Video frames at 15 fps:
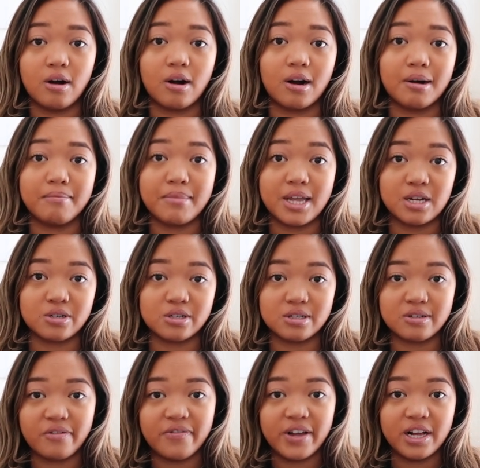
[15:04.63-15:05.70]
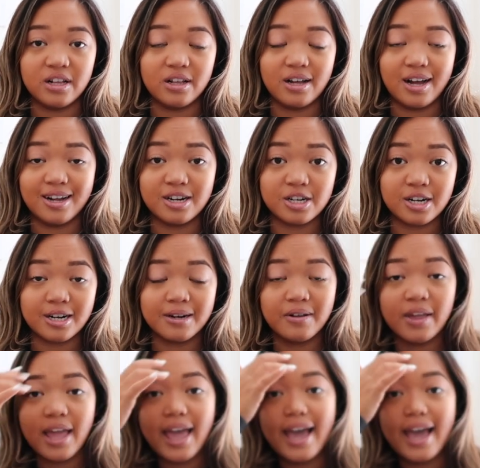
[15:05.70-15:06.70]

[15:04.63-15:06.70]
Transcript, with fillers: our majors fell under.